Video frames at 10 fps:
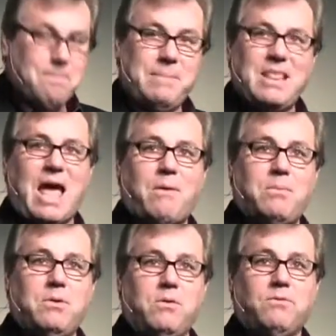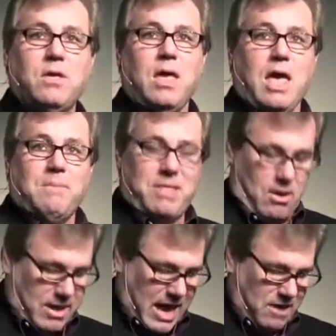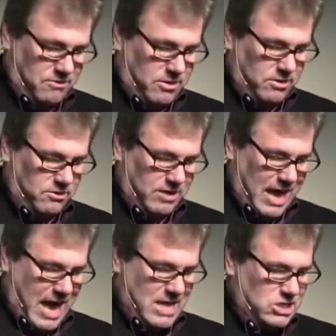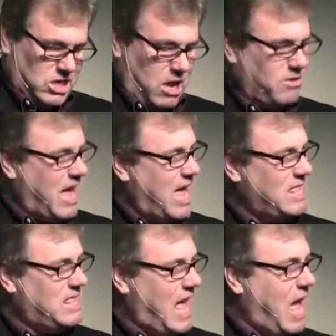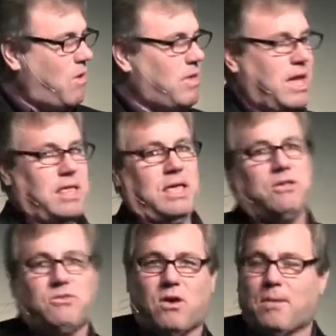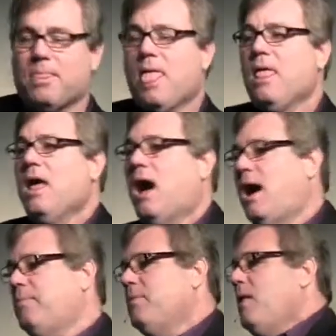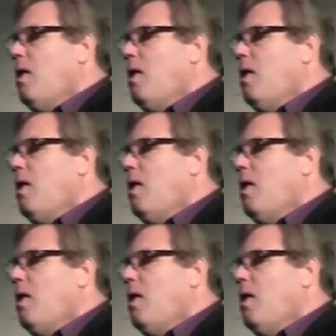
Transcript: be thou removed and be thou cast into the sea and shall not doubt in his heart um,